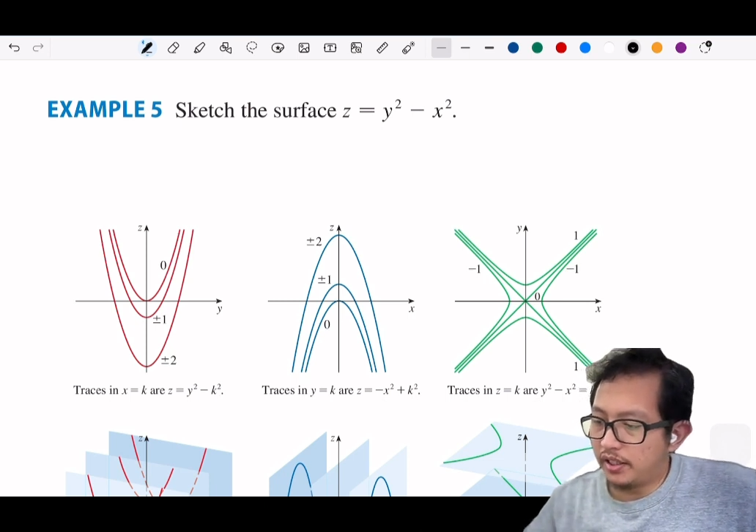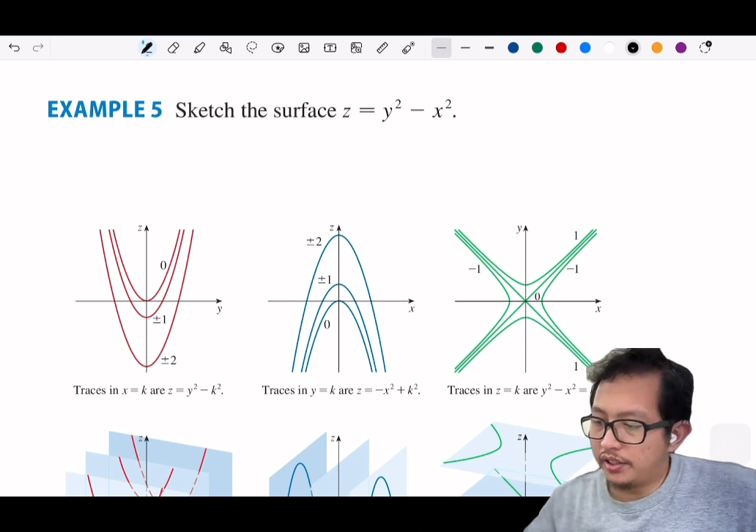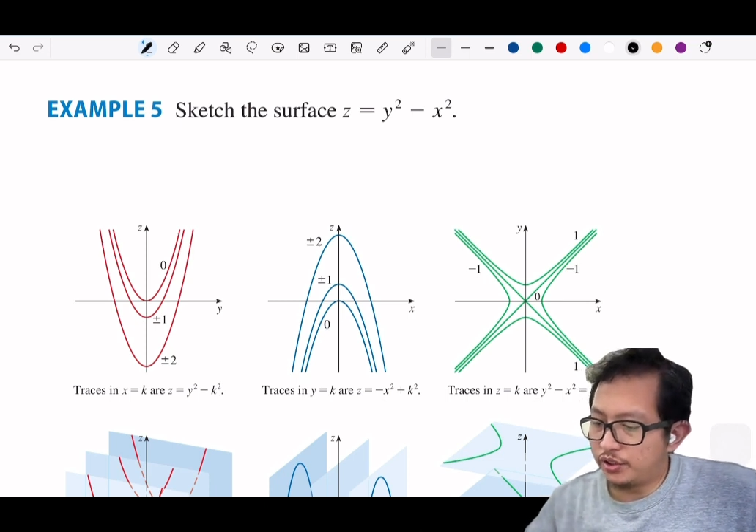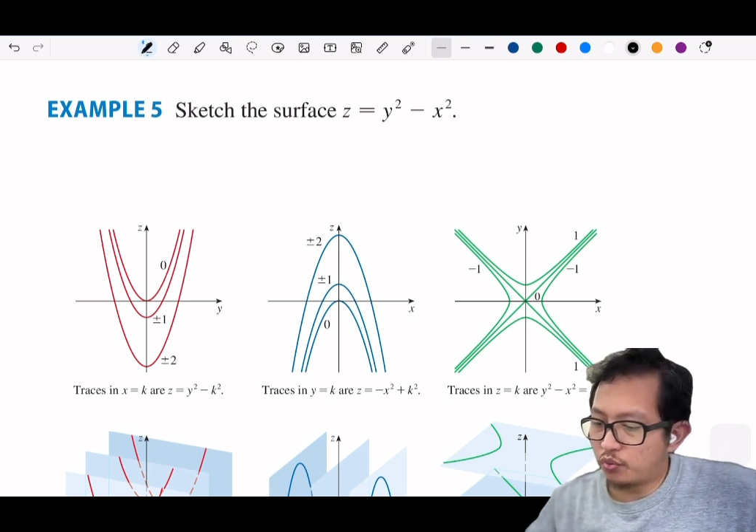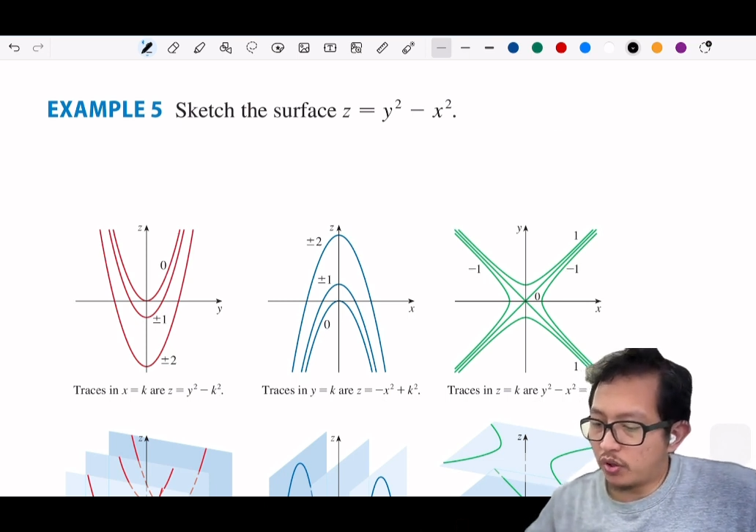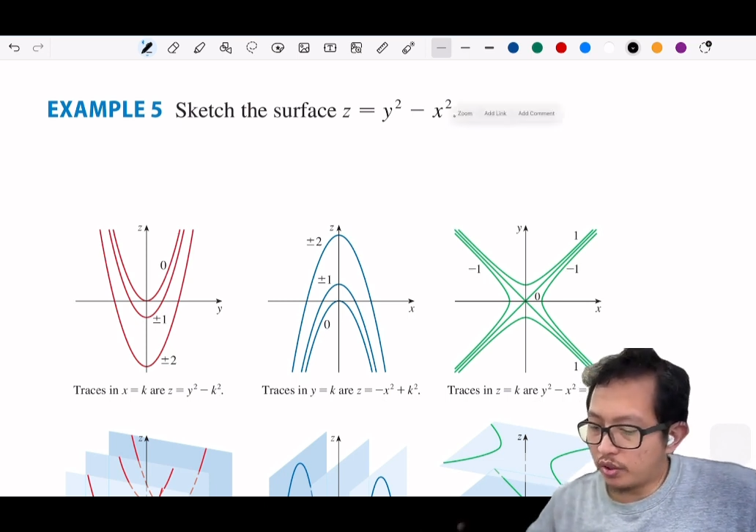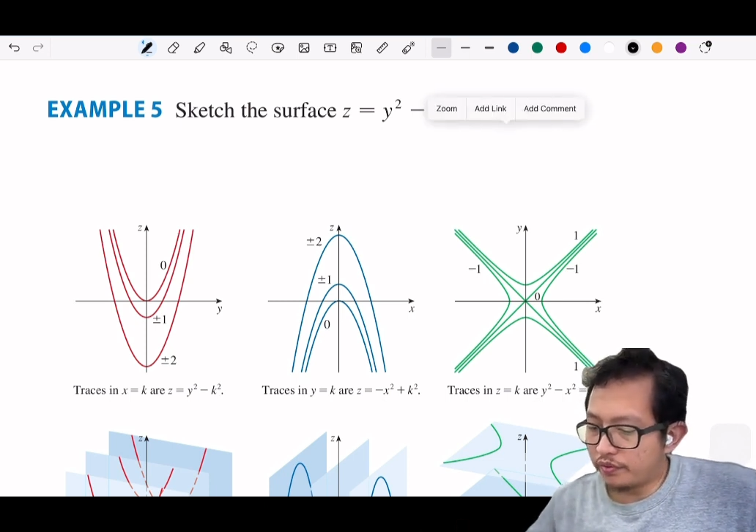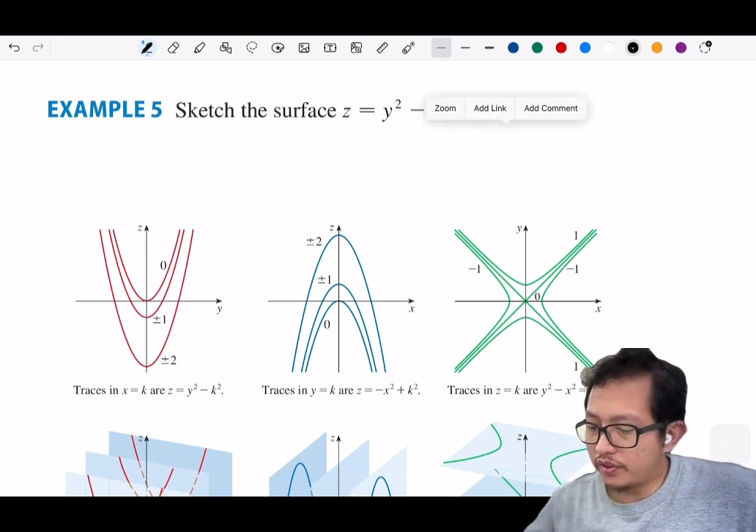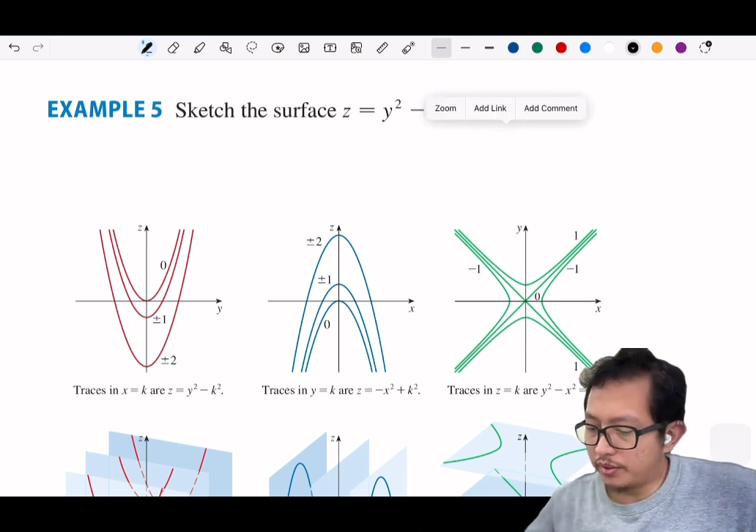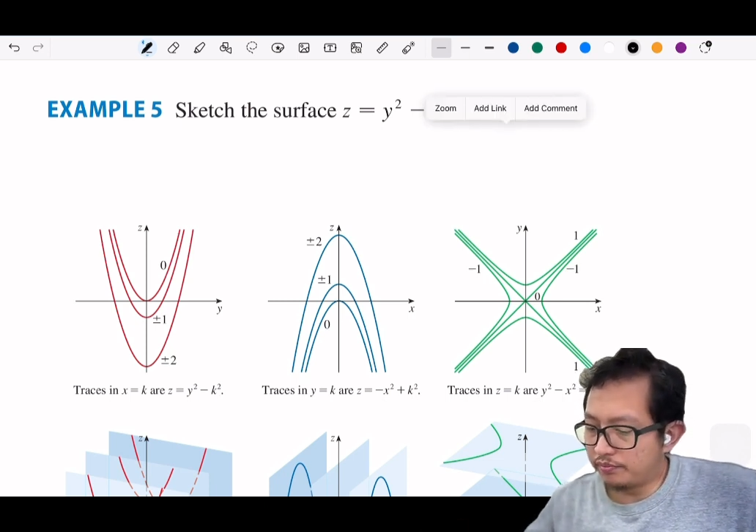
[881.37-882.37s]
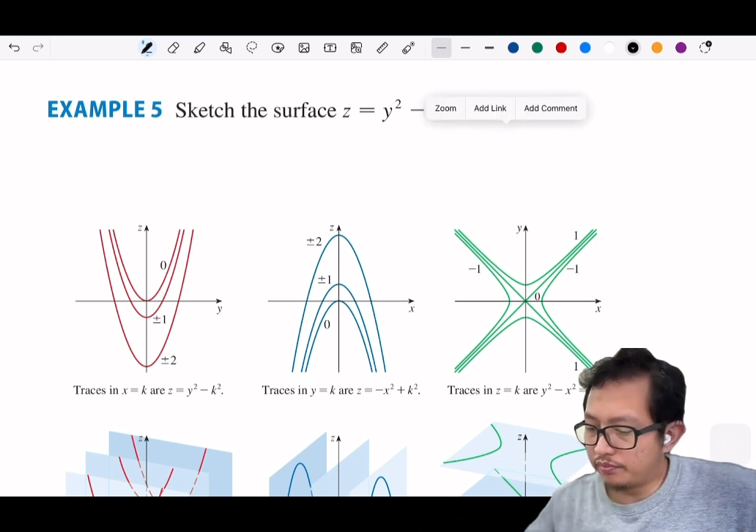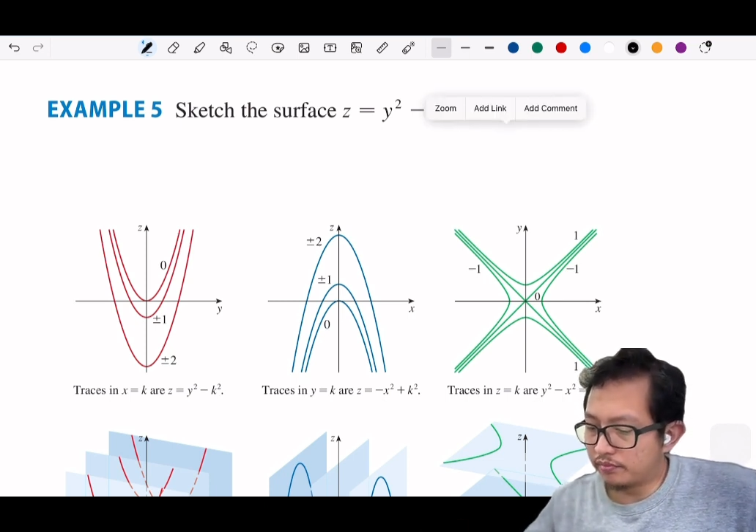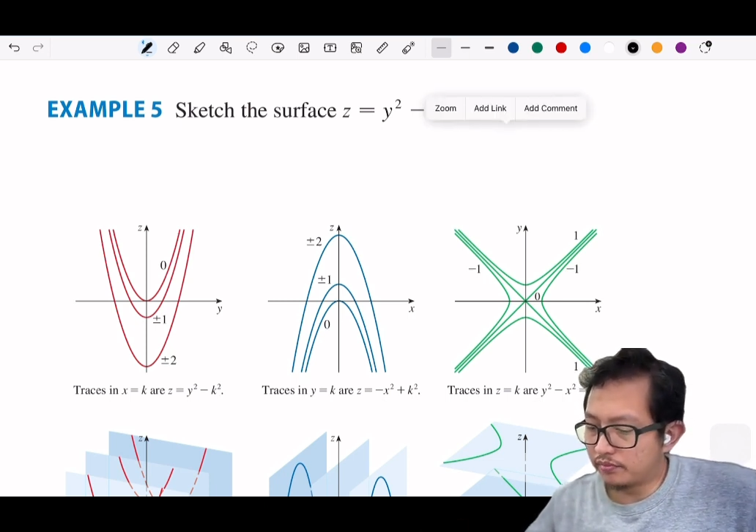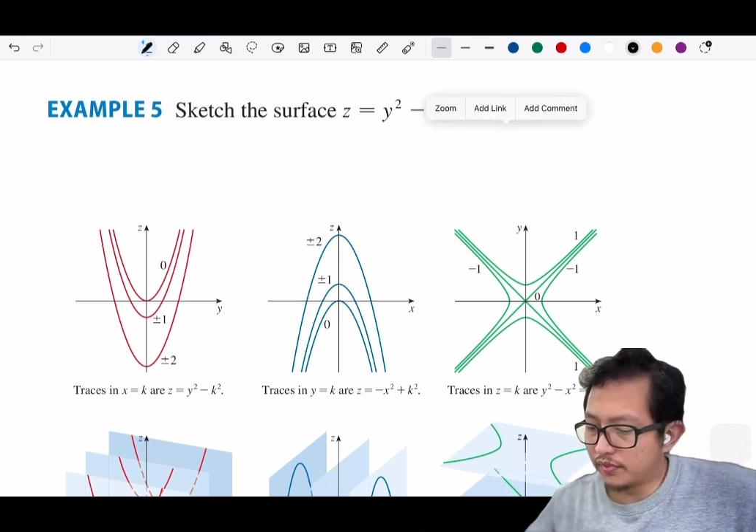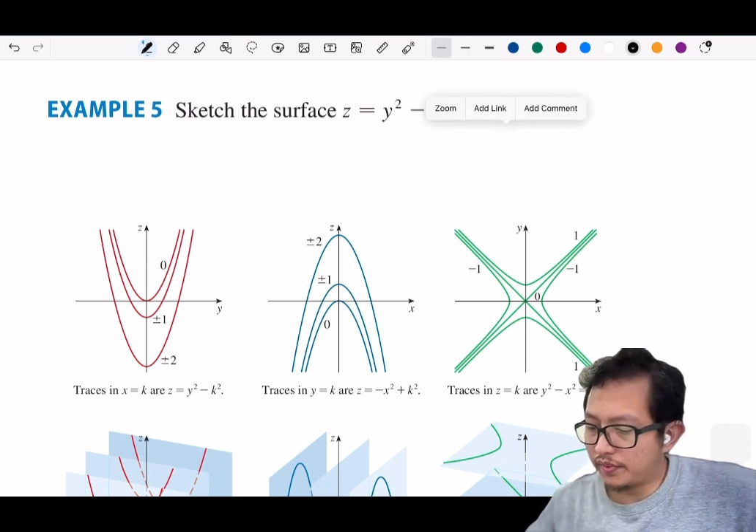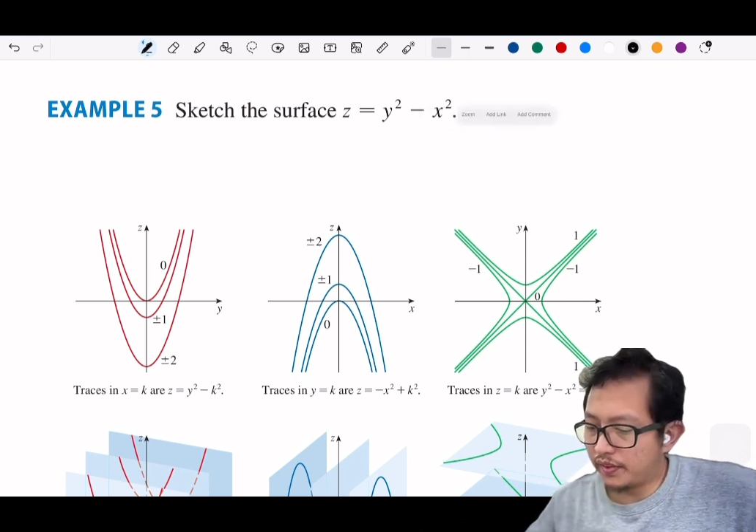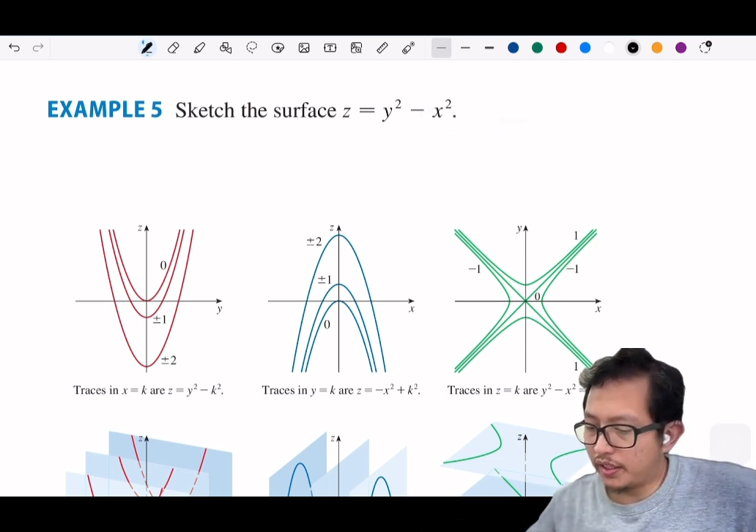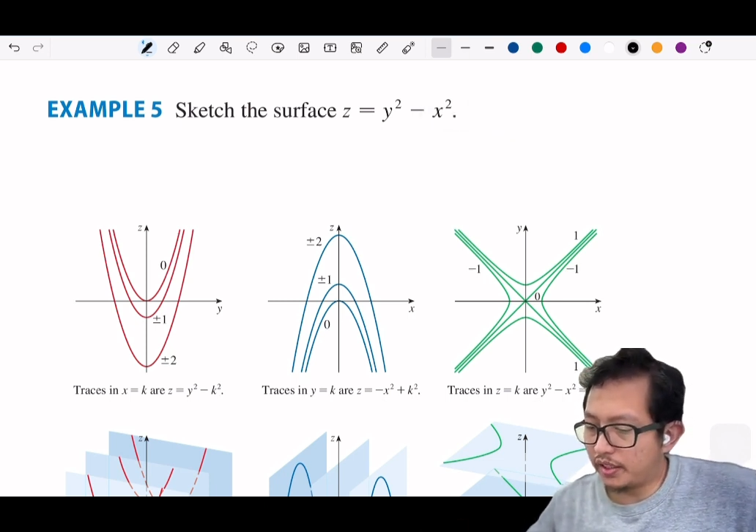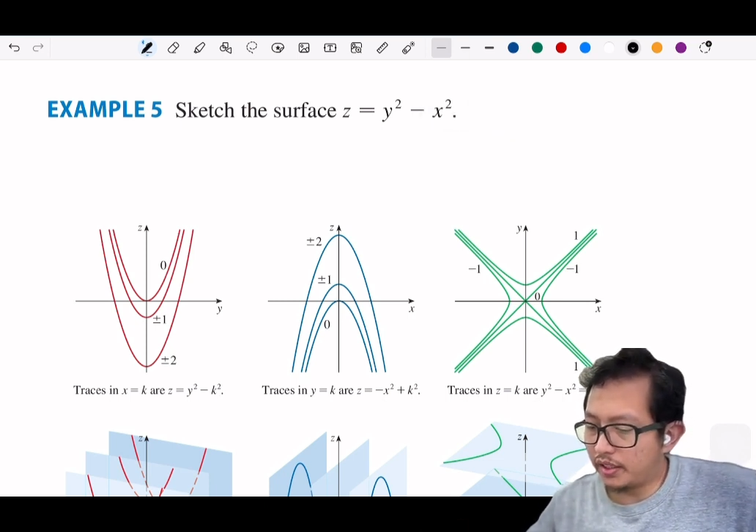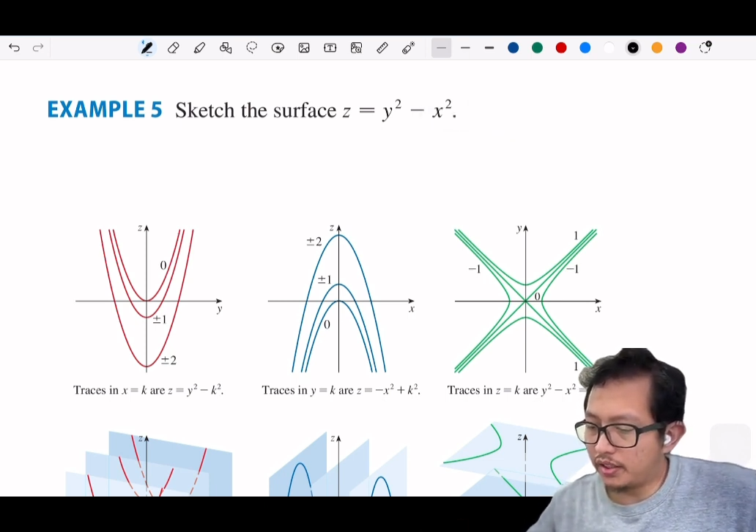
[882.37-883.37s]
each one of them,
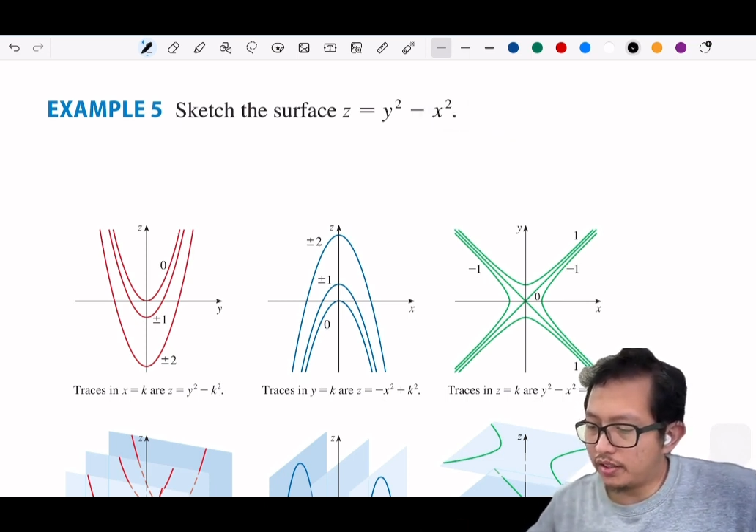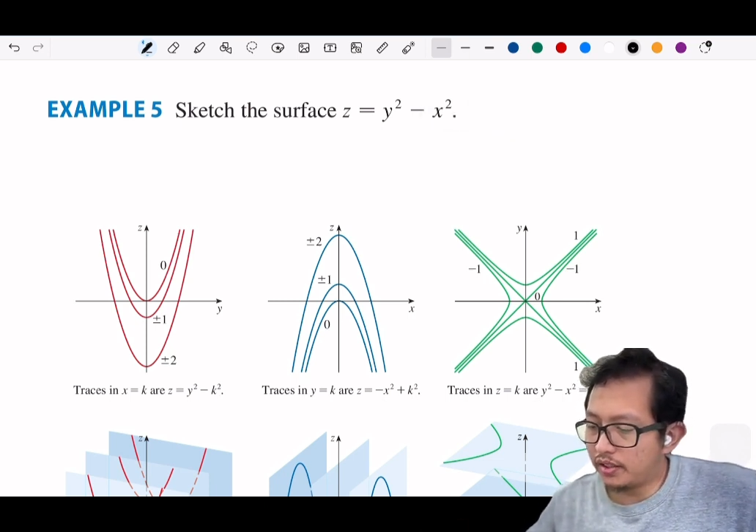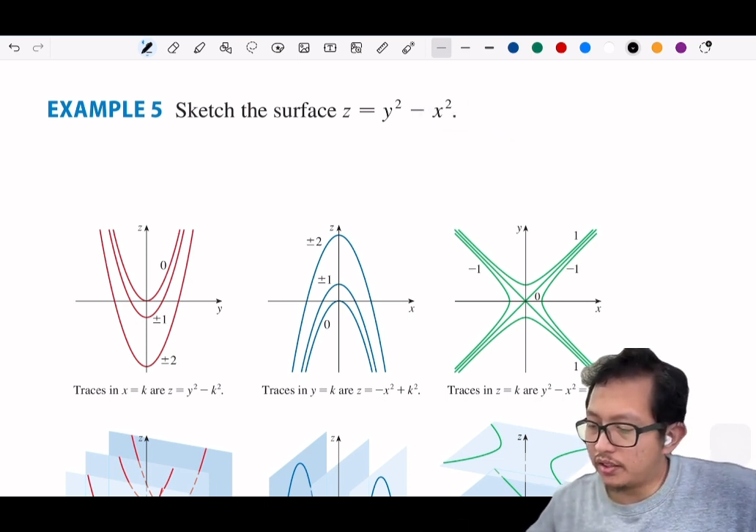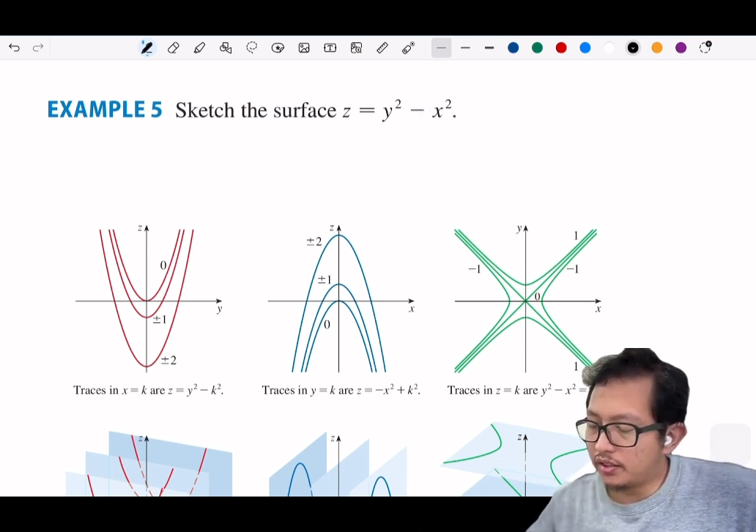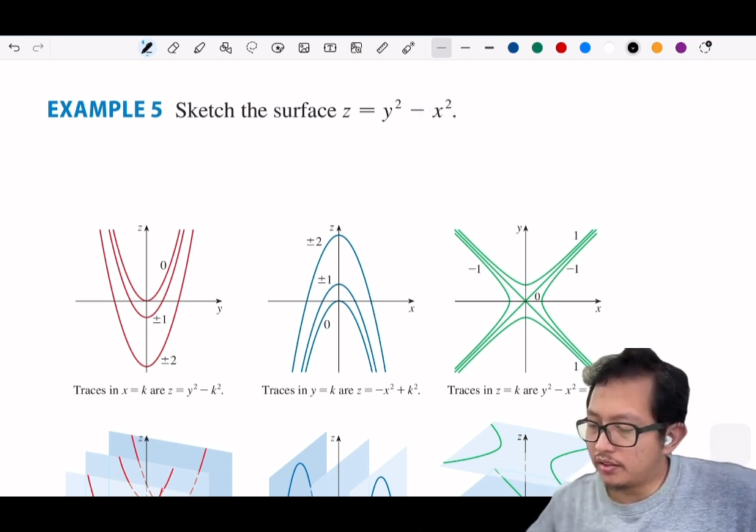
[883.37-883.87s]
taking